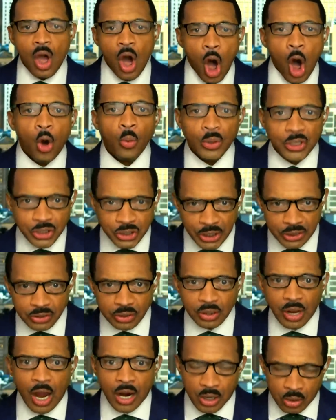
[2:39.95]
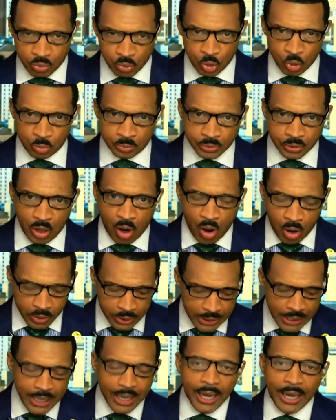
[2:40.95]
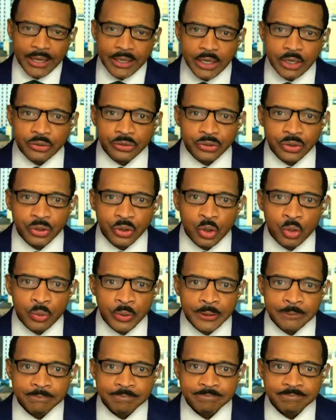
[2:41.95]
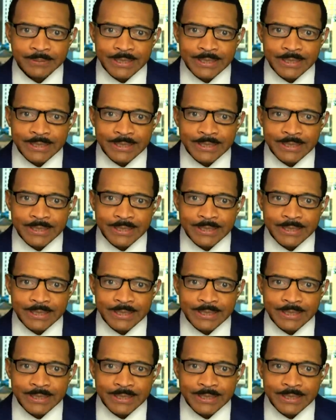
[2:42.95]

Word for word: Oh, it's just locker room talk. And here's the new one